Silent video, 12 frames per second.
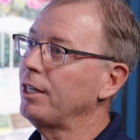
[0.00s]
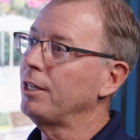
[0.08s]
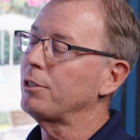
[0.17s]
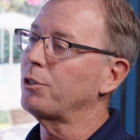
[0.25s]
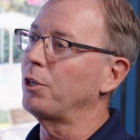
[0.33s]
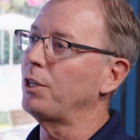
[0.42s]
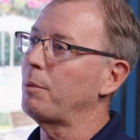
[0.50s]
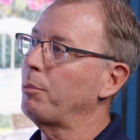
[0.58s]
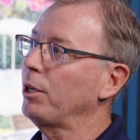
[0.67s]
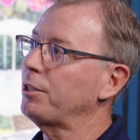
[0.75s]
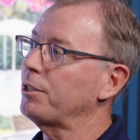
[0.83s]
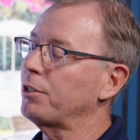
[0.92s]
So they
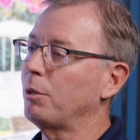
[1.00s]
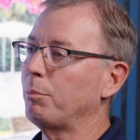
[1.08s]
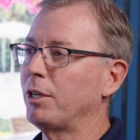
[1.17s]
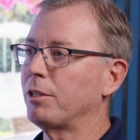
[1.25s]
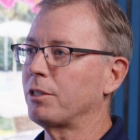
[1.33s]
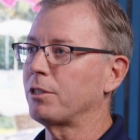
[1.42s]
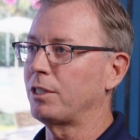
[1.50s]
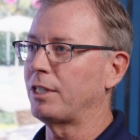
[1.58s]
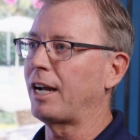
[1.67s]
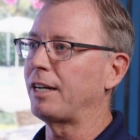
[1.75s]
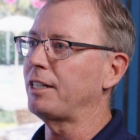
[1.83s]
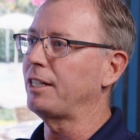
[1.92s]
purchased the business in
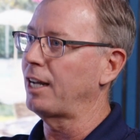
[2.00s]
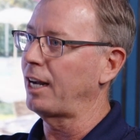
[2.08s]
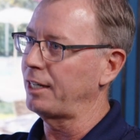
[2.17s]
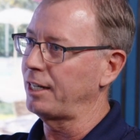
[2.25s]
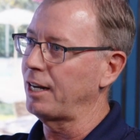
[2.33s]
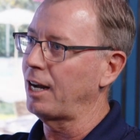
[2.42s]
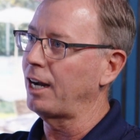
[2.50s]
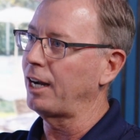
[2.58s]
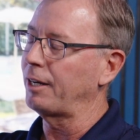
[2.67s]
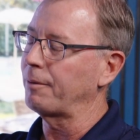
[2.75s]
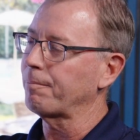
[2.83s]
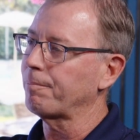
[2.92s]
1999,
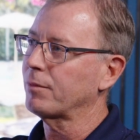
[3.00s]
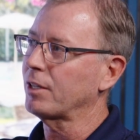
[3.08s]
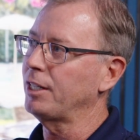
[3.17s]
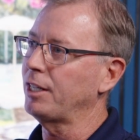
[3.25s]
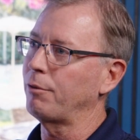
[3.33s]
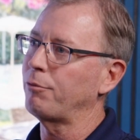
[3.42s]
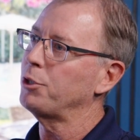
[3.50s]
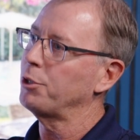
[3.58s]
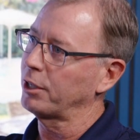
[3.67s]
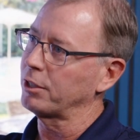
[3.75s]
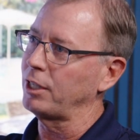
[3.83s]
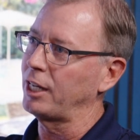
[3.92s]
and then a few
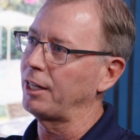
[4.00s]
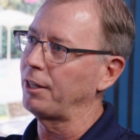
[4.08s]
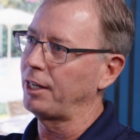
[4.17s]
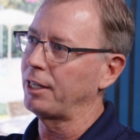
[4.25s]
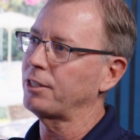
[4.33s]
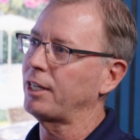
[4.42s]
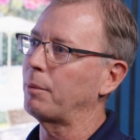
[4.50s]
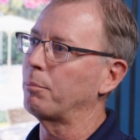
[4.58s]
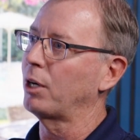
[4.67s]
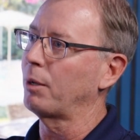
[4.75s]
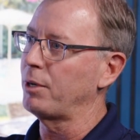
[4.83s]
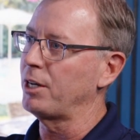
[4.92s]
years later, they decided to
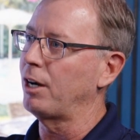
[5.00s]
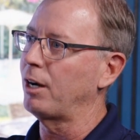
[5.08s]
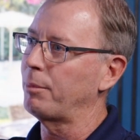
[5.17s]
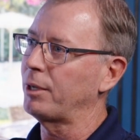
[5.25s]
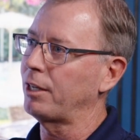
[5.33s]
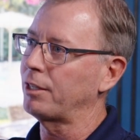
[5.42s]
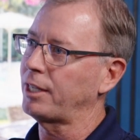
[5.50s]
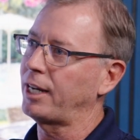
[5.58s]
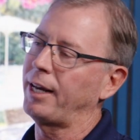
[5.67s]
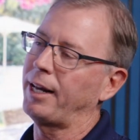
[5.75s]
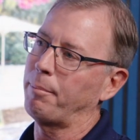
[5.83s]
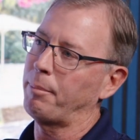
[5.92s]
bring me on because
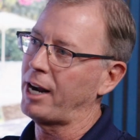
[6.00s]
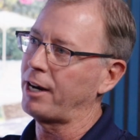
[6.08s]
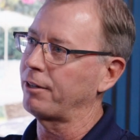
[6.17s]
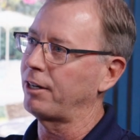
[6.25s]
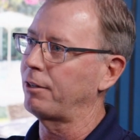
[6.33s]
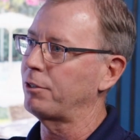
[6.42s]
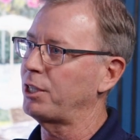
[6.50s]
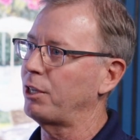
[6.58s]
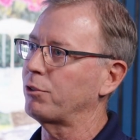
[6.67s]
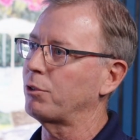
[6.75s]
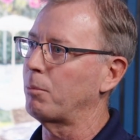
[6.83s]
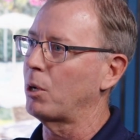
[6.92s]
I had a background in
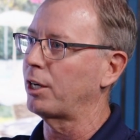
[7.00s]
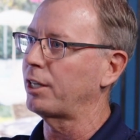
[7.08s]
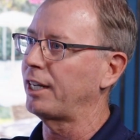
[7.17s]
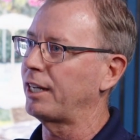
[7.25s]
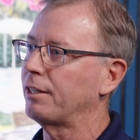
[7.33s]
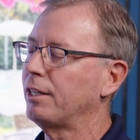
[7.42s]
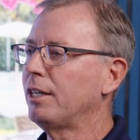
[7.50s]
sales and marketing,